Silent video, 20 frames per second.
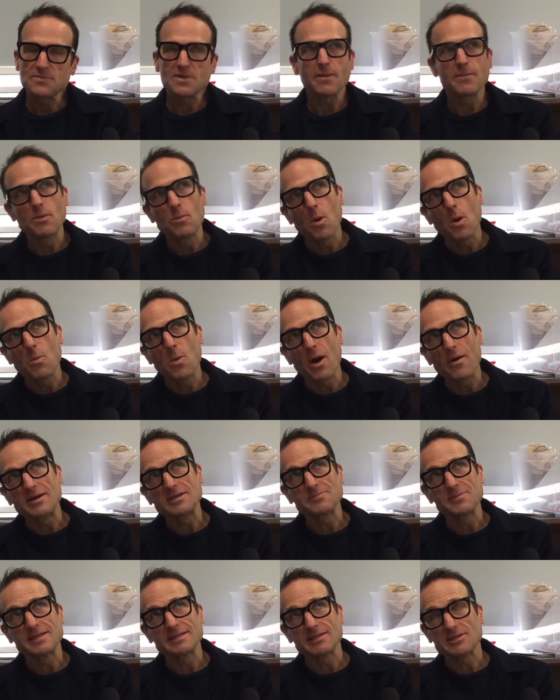I mean, what
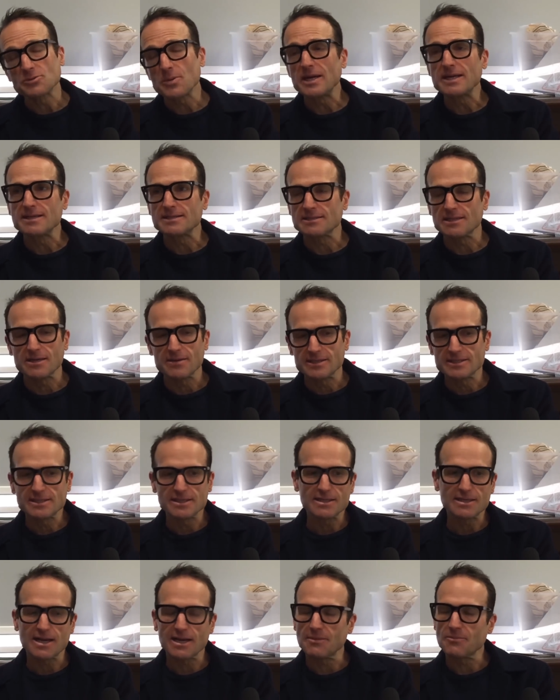worries me is that twenty years ago, I
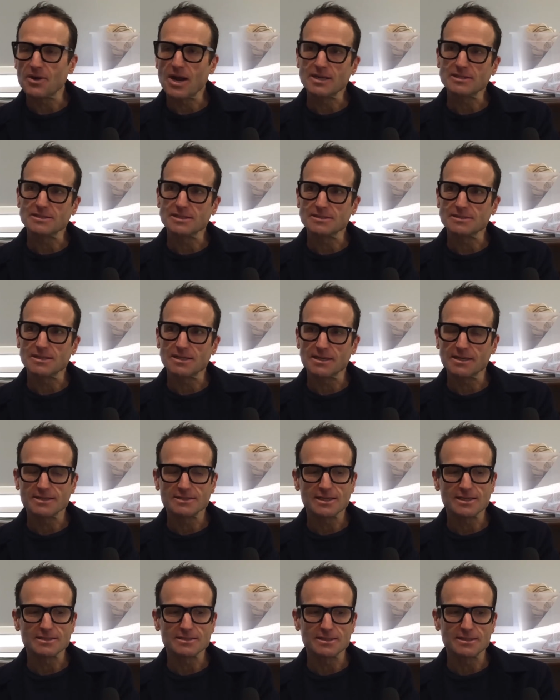see the kind of practices that
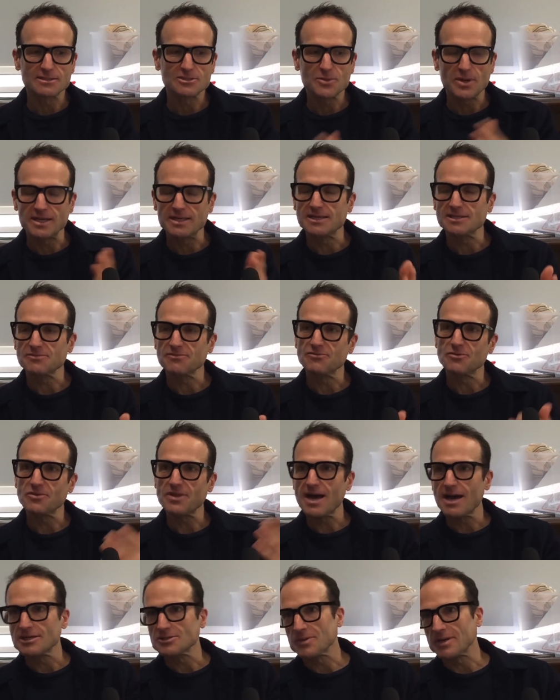existed twenty years before
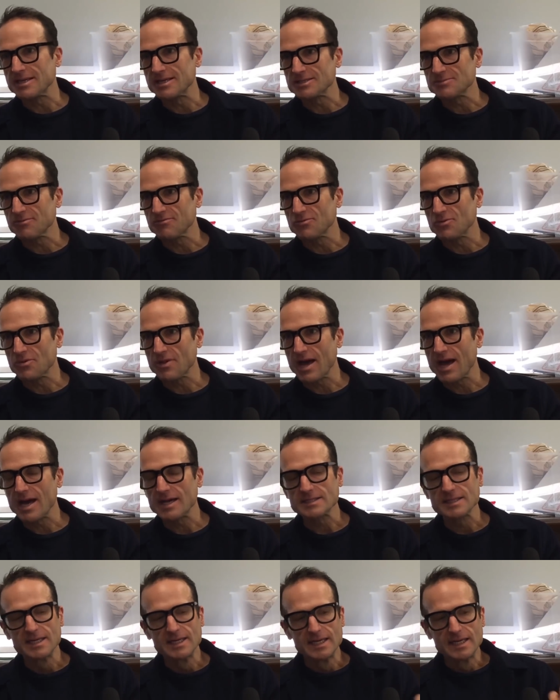that, twenty years before
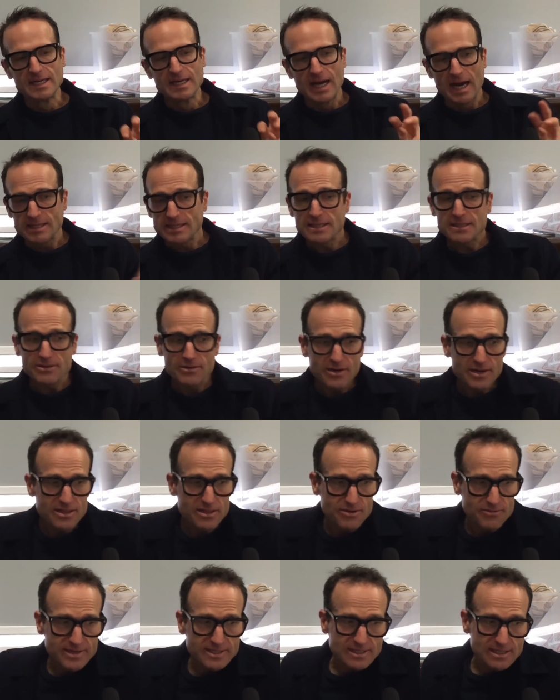that. I think there, are,
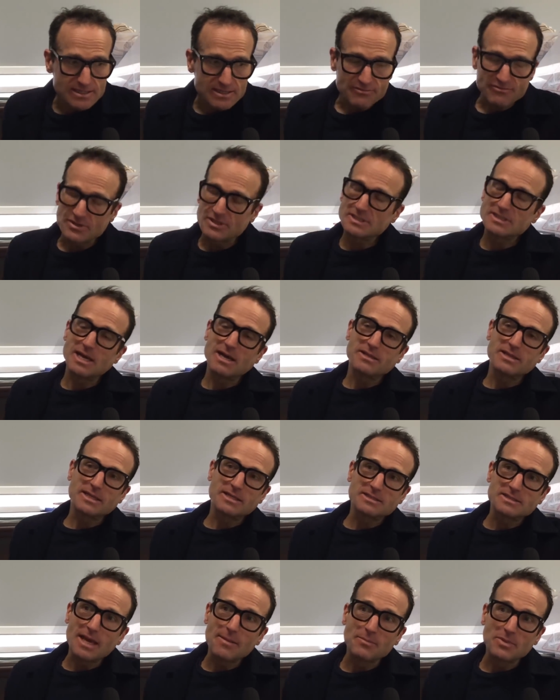there is a difference now. I
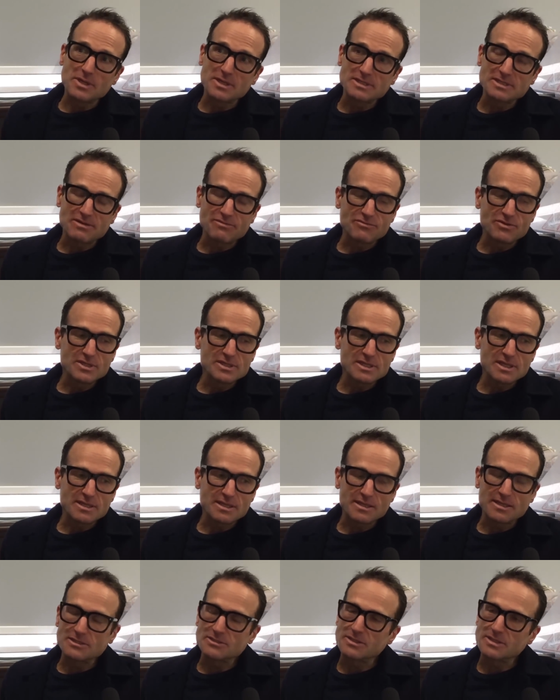think Assemble are different. I
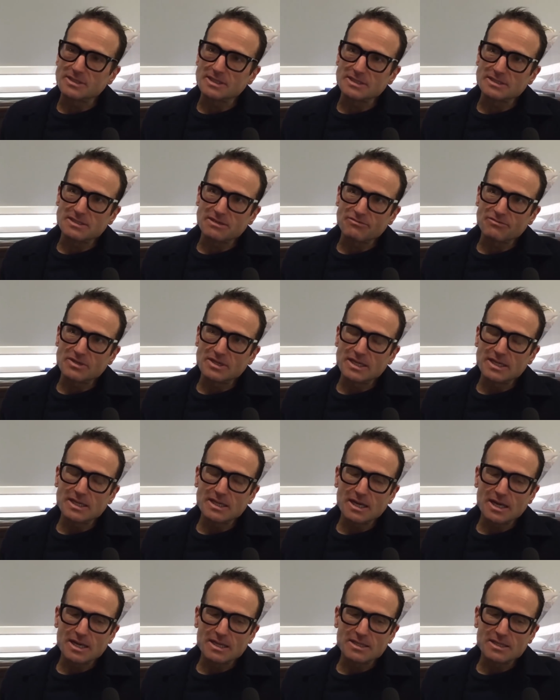think they're doing things differently.